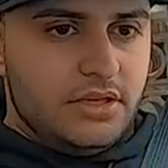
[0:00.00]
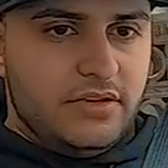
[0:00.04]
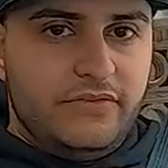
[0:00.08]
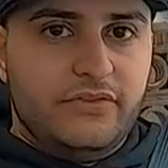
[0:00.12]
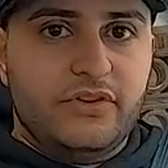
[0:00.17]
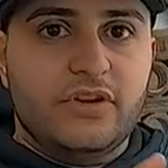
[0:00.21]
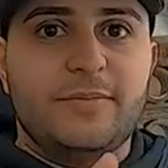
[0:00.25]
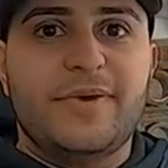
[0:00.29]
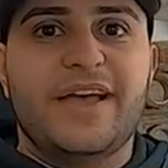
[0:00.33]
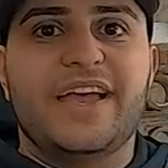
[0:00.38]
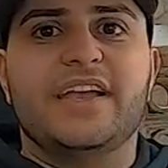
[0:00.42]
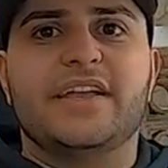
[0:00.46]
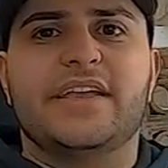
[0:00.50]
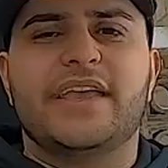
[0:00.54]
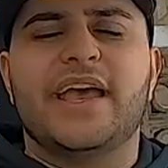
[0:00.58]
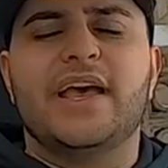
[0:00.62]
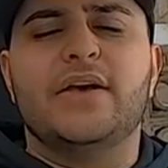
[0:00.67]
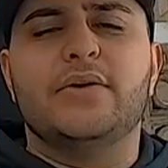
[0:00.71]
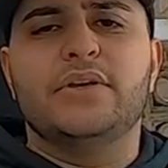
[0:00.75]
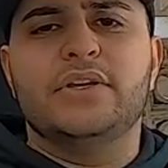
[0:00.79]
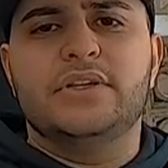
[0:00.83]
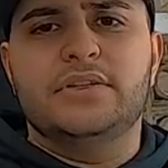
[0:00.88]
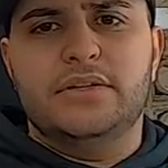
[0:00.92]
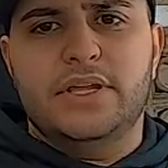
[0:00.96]
if you're my
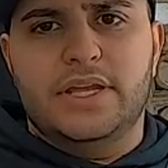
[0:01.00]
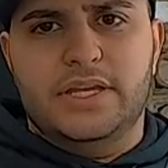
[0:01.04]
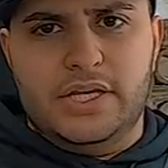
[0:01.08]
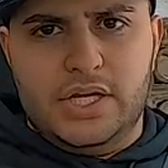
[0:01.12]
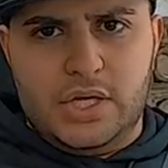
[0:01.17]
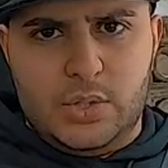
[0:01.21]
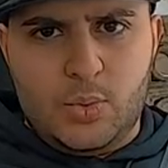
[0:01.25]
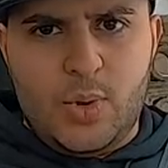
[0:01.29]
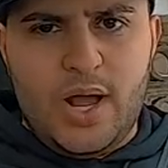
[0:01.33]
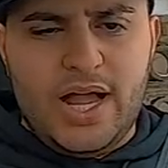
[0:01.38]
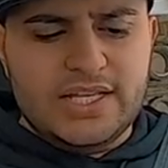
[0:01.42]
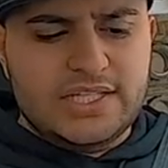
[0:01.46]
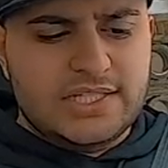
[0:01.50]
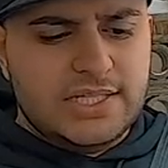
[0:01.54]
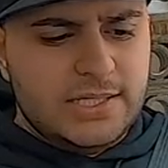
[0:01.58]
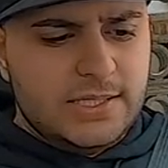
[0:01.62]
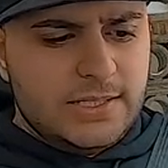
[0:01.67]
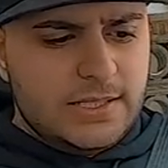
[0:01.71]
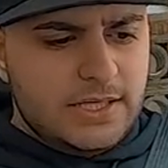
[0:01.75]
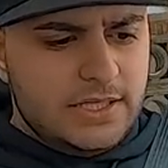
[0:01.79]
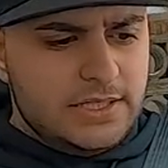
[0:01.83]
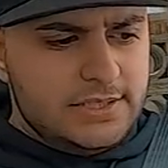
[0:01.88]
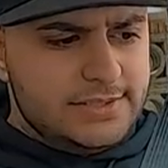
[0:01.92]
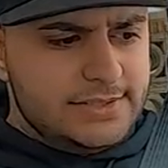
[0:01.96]
accountant and you're
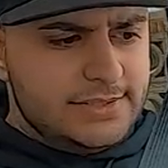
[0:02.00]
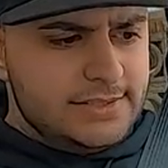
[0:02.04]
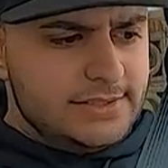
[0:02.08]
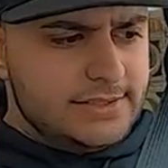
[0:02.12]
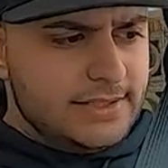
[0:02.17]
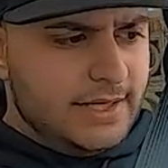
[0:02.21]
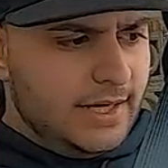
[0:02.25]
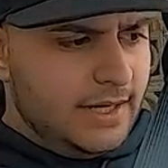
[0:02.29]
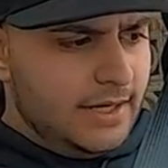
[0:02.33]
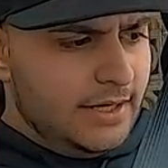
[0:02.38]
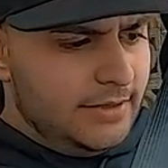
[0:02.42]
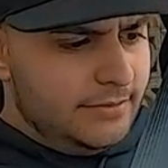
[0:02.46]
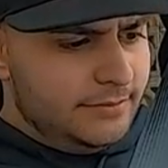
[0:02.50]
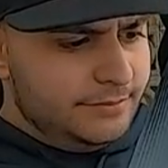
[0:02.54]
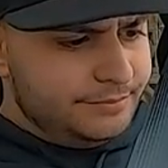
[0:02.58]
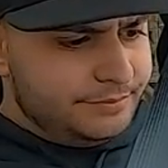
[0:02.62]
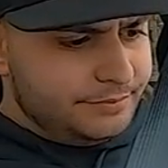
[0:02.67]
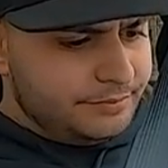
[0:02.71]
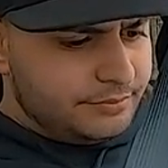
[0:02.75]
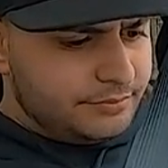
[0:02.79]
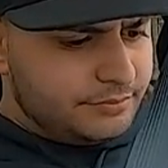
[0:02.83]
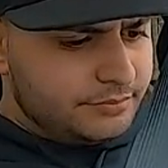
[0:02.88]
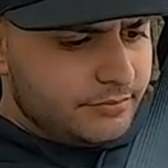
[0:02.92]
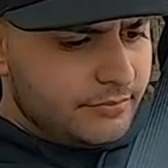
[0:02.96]
watching this,
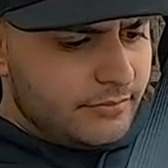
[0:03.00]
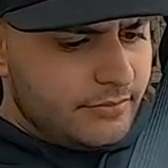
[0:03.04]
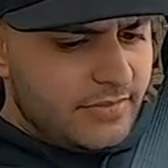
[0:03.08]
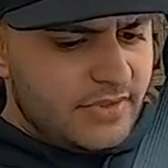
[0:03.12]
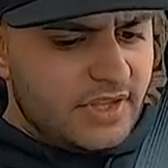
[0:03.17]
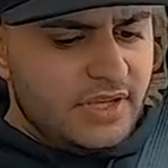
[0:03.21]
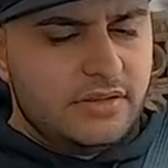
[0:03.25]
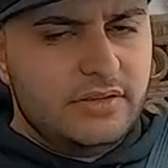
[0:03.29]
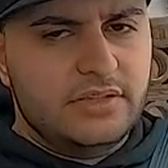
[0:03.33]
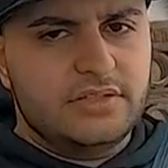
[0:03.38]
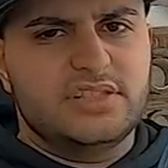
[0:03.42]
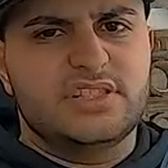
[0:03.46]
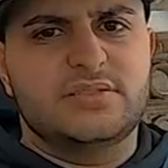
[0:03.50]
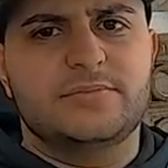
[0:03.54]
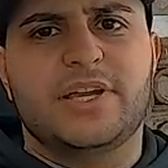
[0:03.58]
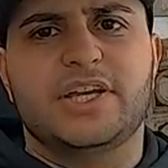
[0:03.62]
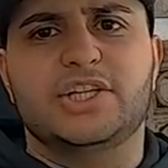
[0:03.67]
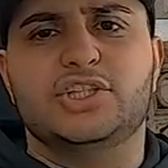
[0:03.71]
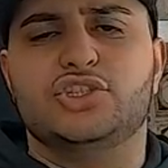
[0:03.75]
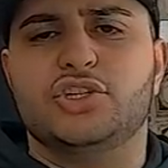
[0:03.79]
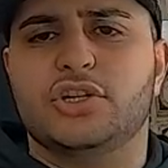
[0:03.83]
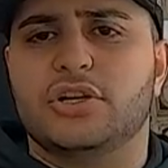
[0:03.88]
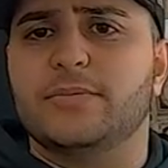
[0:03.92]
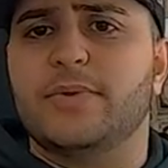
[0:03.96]
um, this is
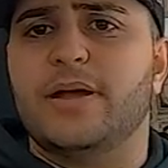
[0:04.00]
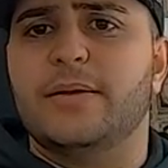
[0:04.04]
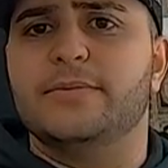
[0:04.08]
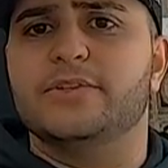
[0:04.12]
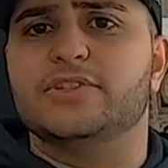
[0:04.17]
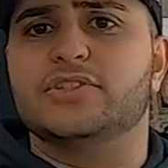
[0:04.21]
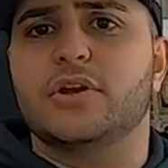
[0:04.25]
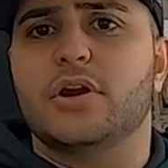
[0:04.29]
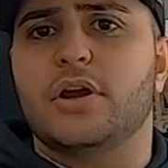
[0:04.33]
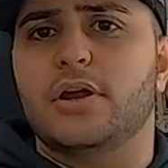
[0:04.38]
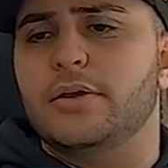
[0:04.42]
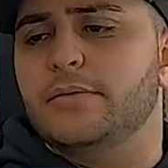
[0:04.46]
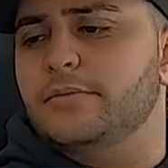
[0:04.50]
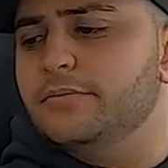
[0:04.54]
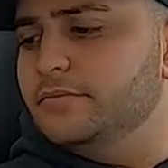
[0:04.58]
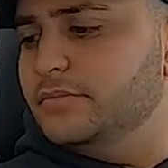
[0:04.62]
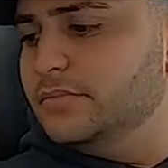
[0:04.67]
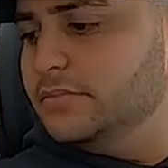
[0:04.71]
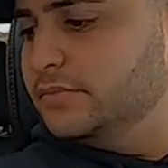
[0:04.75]
my sugar mama's car.